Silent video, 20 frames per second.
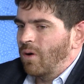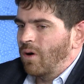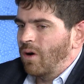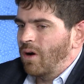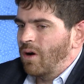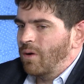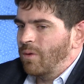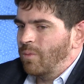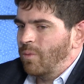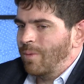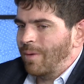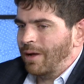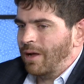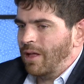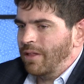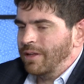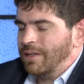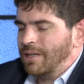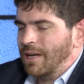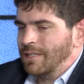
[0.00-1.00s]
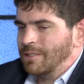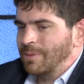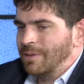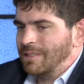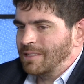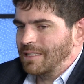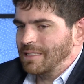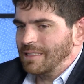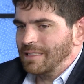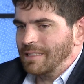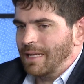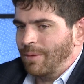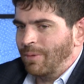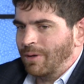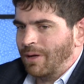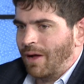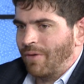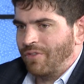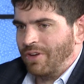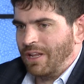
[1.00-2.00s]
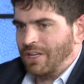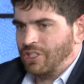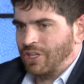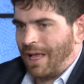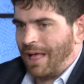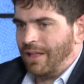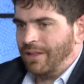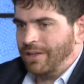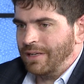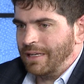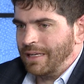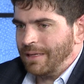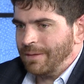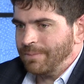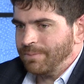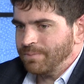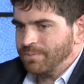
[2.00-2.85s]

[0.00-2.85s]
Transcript: What my colleague talks about is this double confidentiality,